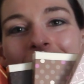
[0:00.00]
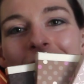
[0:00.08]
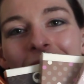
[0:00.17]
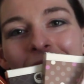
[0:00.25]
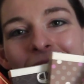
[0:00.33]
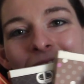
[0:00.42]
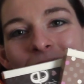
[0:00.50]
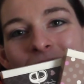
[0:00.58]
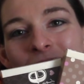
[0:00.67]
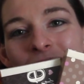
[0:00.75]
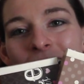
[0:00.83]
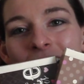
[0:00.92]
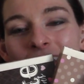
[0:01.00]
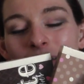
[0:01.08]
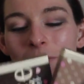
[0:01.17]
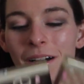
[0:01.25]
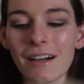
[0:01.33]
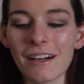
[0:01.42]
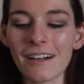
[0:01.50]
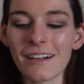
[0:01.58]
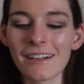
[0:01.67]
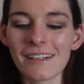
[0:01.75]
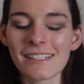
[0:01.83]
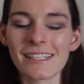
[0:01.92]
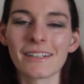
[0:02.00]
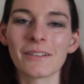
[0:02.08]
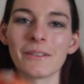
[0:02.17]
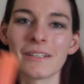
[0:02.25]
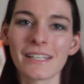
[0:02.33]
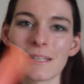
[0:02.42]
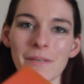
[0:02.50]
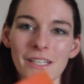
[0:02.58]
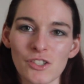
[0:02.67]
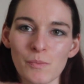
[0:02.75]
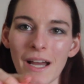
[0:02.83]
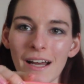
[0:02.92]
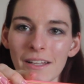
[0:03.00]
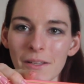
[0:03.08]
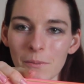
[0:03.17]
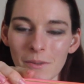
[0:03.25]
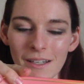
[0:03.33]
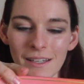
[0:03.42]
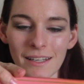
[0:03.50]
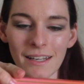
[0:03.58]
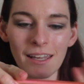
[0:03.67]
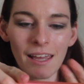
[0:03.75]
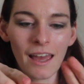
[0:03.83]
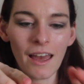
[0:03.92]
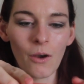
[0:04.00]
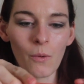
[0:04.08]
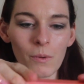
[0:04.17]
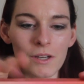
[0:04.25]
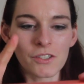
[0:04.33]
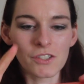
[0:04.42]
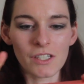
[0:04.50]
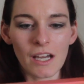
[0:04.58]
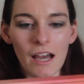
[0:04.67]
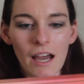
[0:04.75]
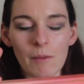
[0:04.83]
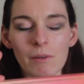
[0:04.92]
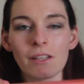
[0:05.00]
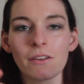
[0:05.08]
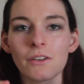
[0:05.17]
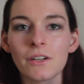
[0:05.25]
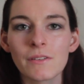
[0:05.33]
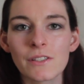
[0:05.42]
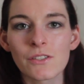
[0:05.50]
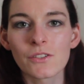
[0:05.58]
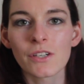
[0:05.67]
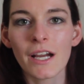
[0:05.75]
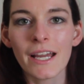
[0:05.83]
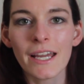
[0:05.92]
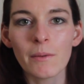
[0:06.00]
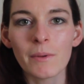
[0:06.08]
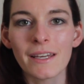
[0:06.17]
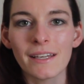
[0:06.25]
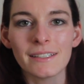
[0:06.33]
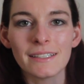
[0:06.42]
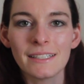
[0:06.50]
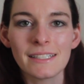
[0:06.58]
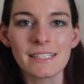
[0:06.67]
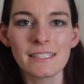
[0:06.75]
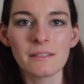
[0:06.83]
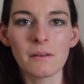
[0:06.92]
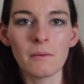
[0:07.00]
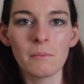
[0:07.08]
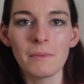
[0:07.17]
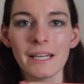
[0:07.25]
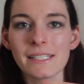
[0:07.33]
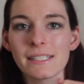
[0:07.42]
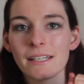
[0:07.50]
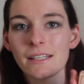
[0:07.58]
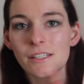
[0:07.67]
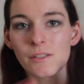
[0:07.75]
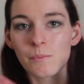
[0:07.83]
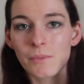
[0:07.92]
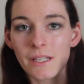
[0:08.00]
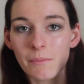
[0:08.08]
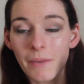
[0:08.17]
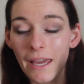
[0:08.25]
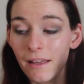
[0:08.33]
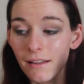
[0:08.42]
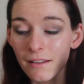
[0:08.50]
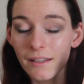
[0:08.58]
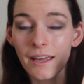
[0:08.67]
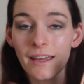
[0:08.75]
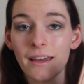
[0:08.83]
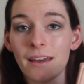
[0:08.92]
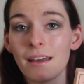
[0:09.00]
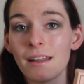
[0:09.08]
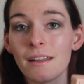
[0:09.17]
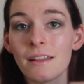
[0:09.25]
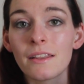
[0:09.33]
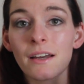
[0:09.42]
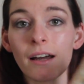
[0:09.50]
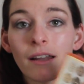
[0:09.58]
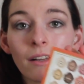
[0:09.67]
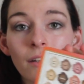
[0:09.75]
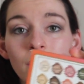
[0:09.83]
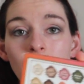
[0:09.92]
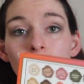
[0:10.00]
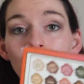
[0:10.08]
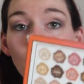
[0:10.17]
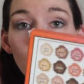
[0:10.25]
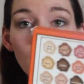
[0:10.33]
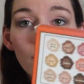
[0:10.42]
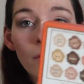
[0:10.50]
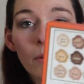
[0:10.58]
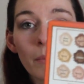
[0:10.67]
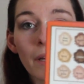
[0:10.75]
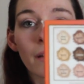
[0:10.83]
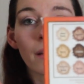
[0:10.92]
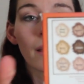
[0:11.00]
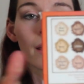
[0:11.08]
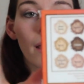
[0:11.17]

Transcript: all of the chocolate bars, including the peach palette one, which I'm a little nervous to try because my skin is pretty pale and the colors are beautiful, but